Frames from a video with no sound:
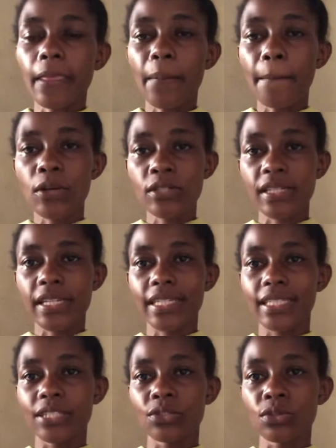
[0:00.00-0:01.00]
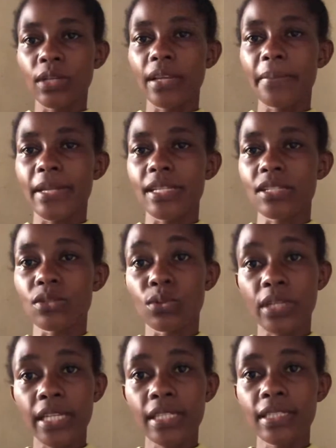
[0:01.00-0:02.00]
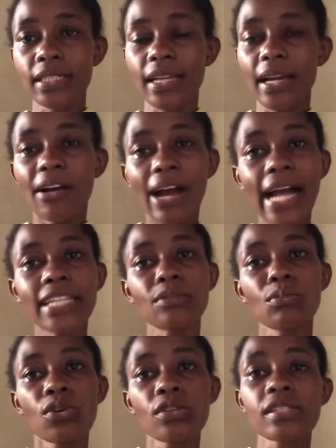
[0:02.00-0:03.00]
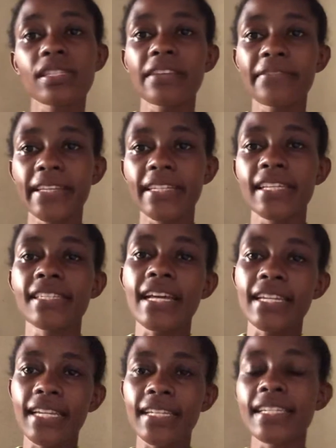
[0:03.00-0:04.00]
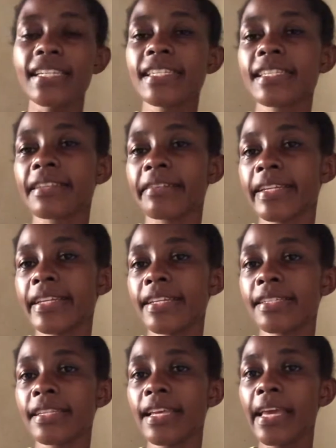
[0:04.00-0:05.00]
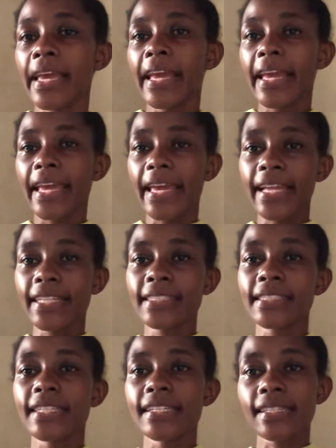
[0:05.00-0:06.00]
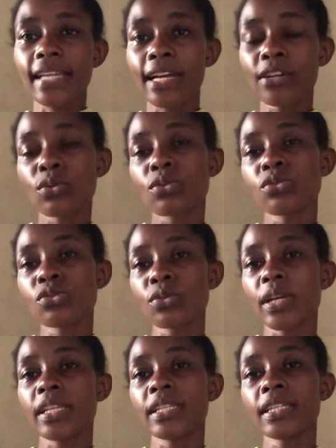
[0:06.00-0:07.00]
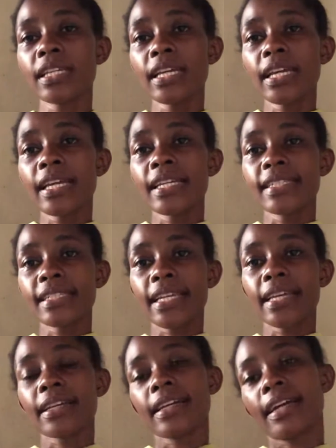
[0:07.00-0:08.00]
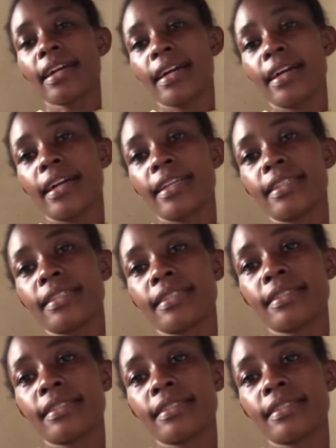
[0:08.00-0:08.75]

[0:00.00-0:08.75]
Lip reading: most ladies usually menstruate at most 7 days and at least 3 days, and the cycle usually take at